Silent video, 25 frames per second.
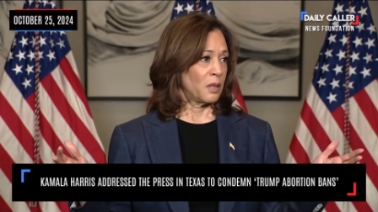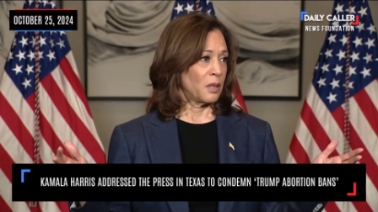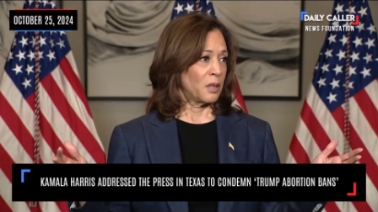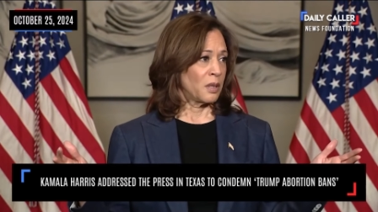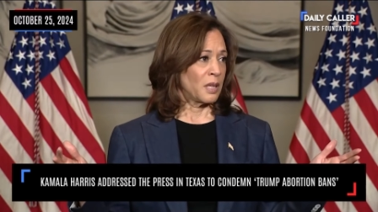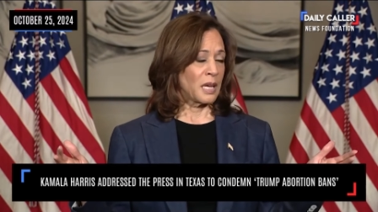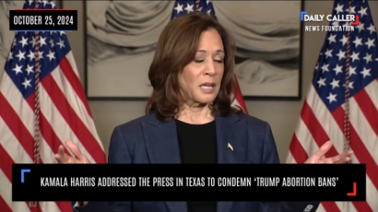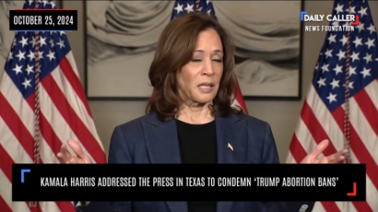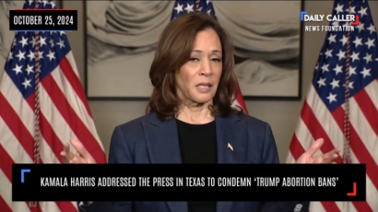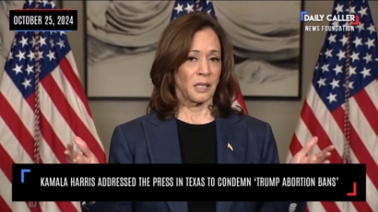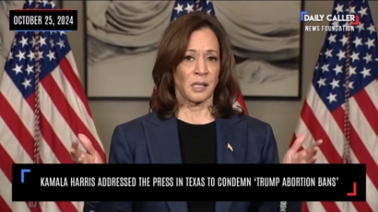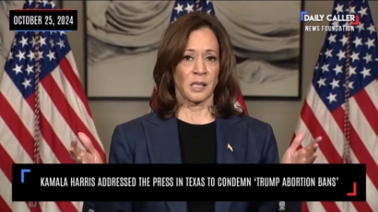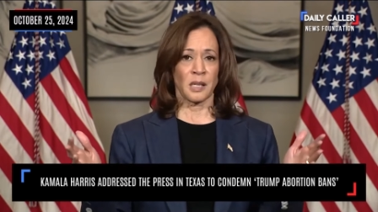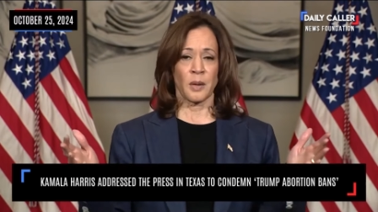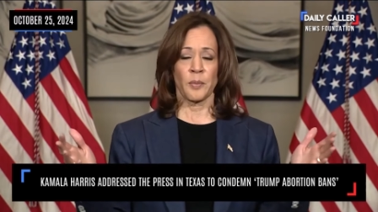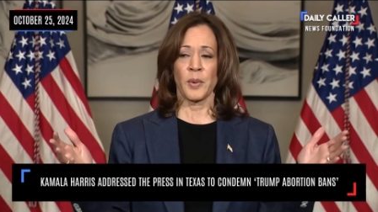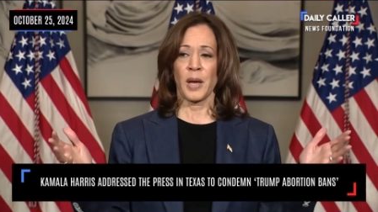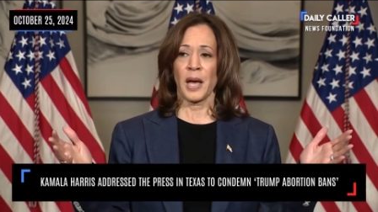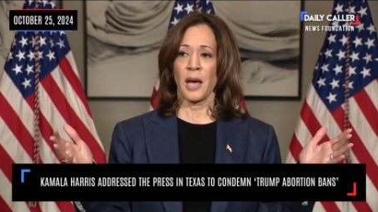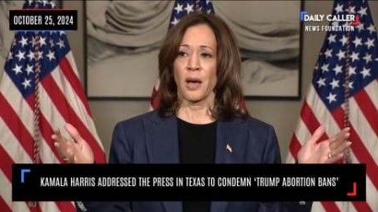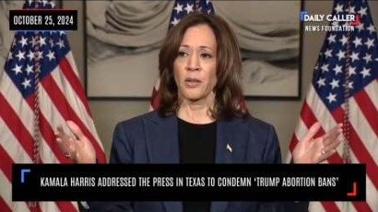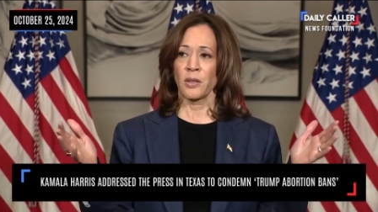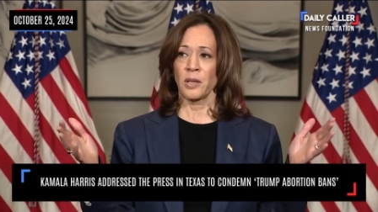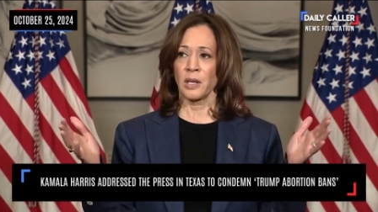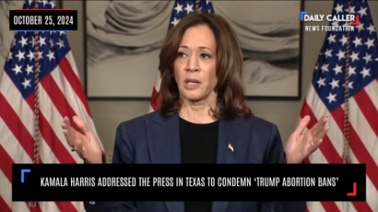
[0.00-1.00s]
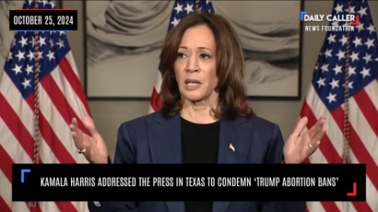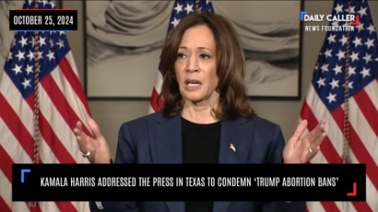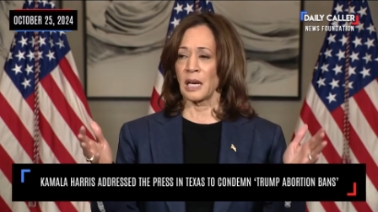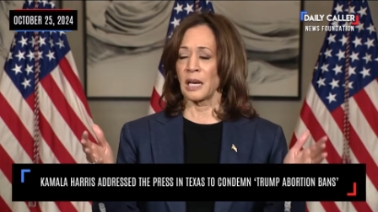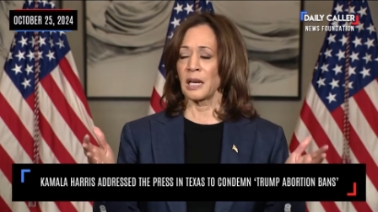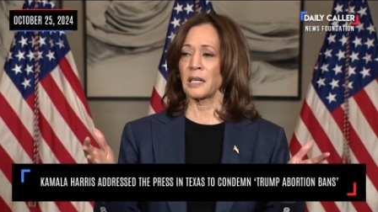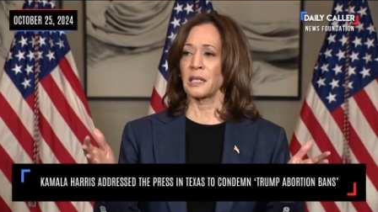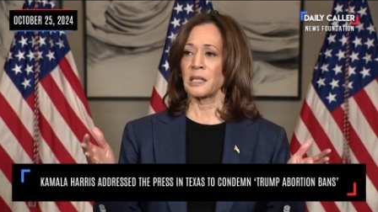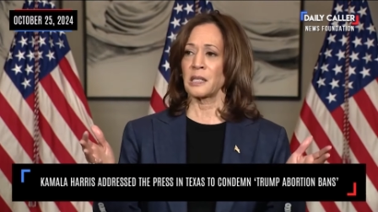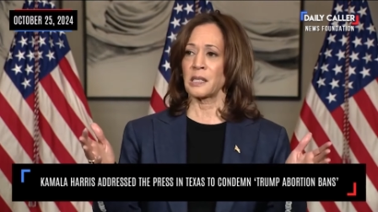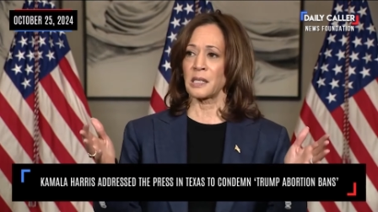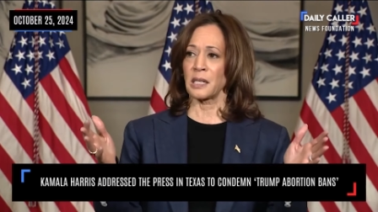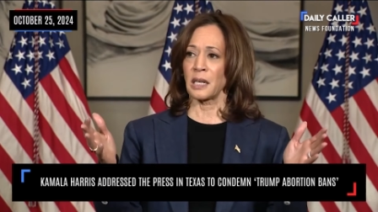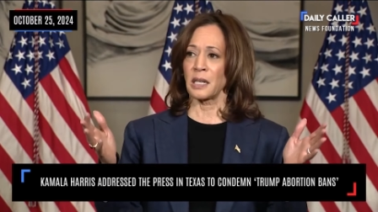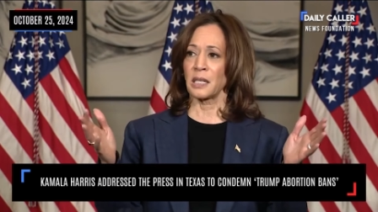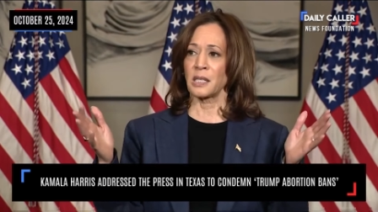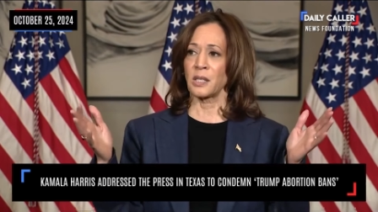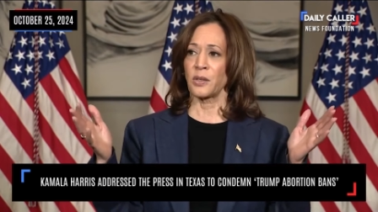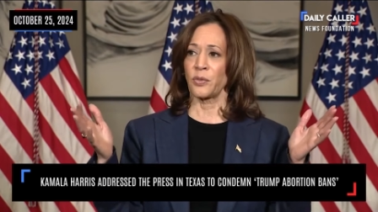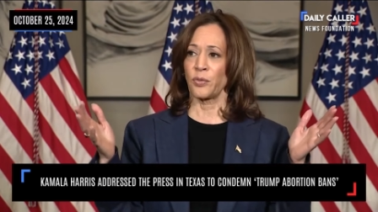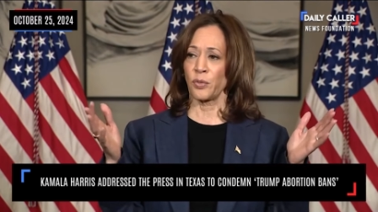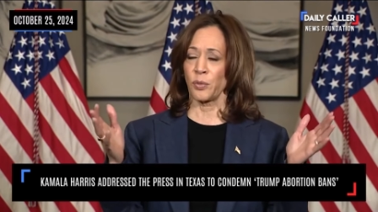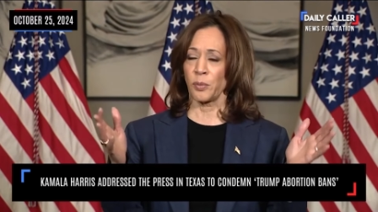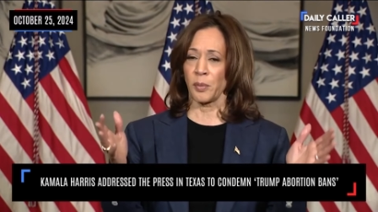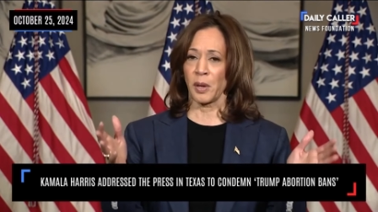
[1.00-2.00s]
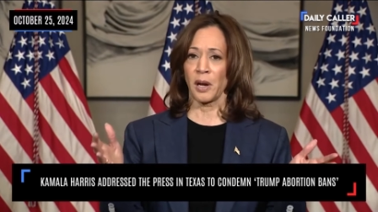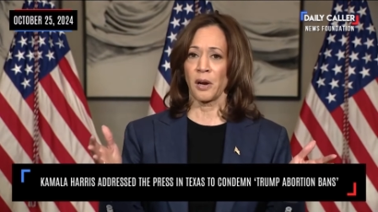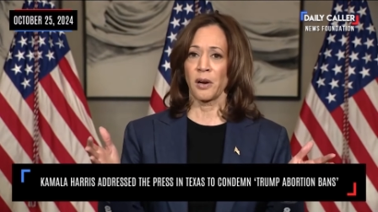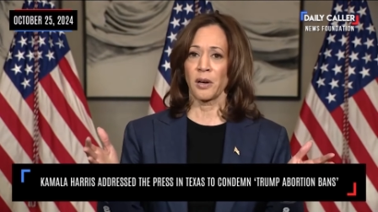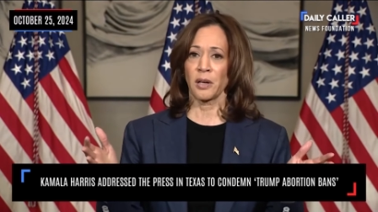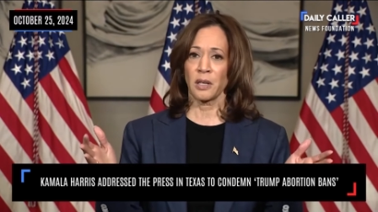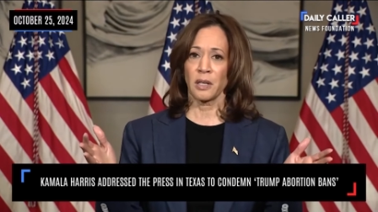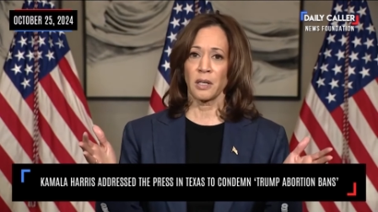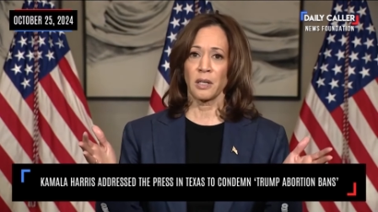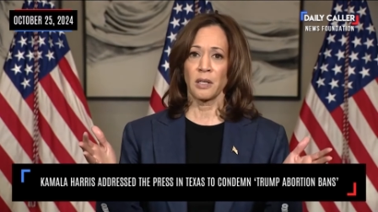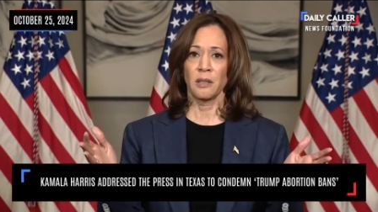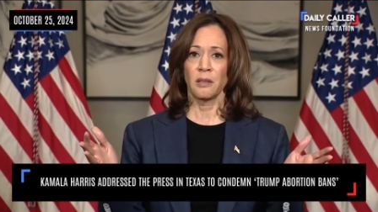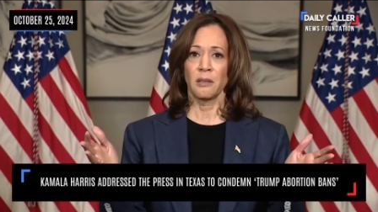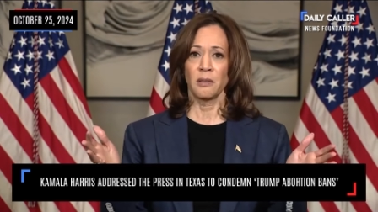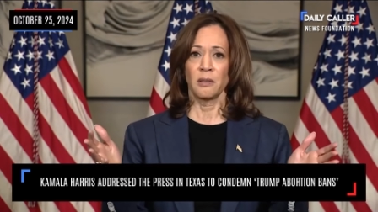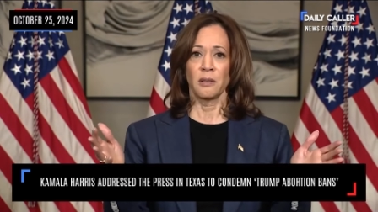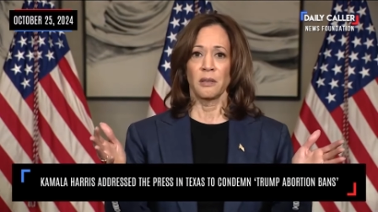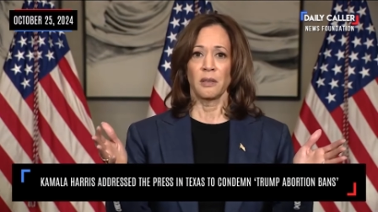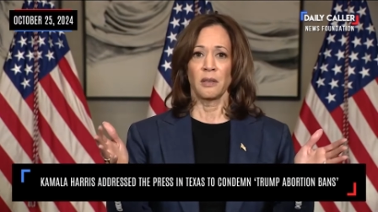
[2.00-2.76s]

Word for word: that somehow the United States of America